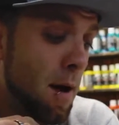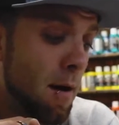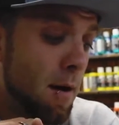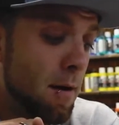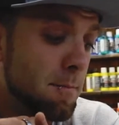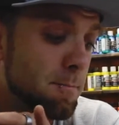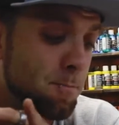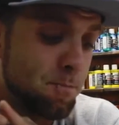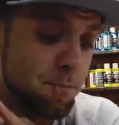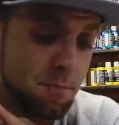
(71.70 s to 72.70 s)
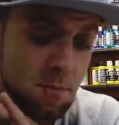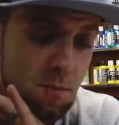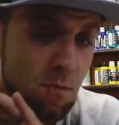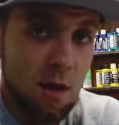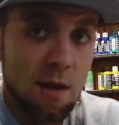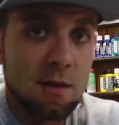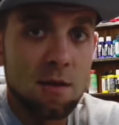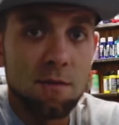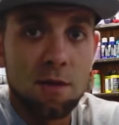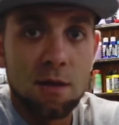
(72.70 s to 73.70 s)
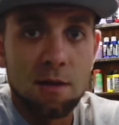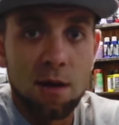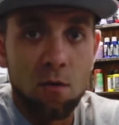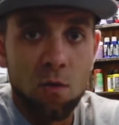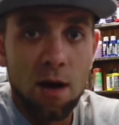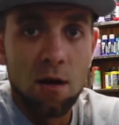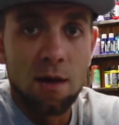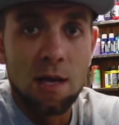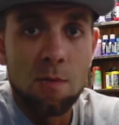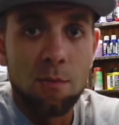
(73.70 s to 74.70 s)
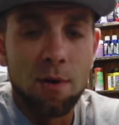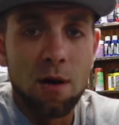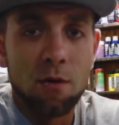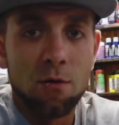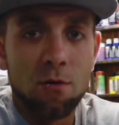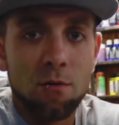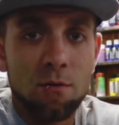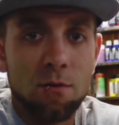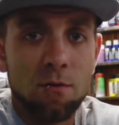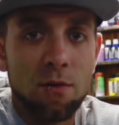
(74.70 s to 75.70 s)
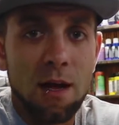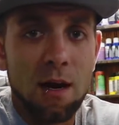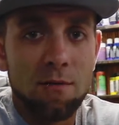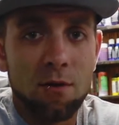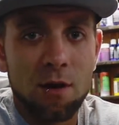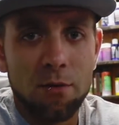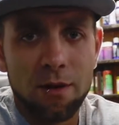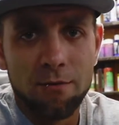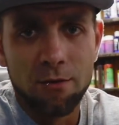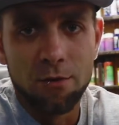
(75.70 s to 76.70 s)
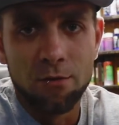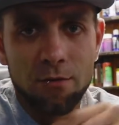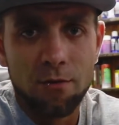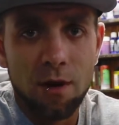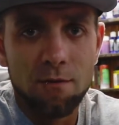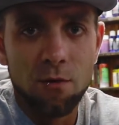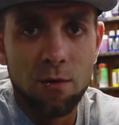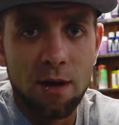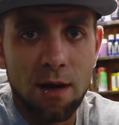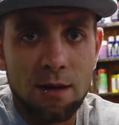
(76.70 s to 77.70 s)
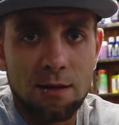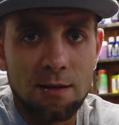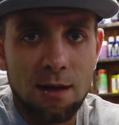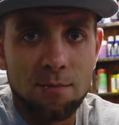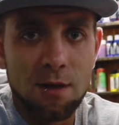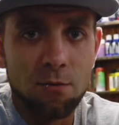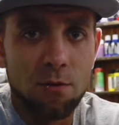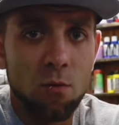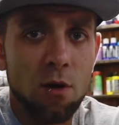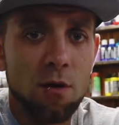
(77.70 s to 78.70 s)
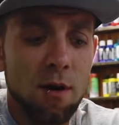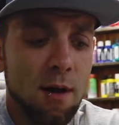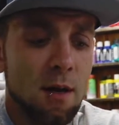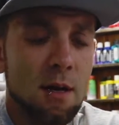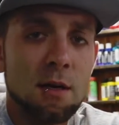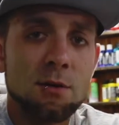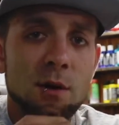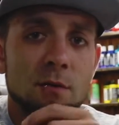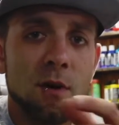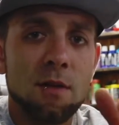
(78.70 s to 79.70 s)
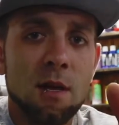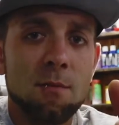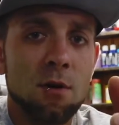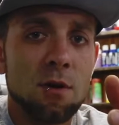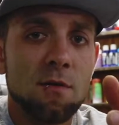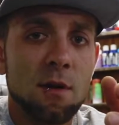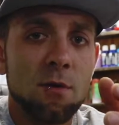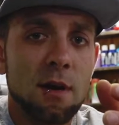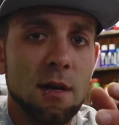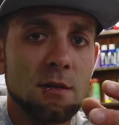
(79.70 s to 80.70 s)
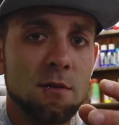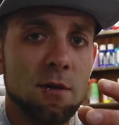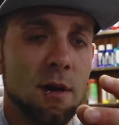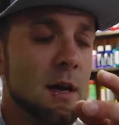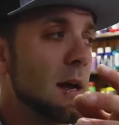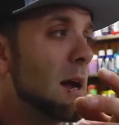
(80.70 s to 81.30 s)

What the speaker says: That stuff cleans it out well. I keep a bottle that I've already went through of the Windex that's empty with water in it, so I run the ammonia-free Windex through it,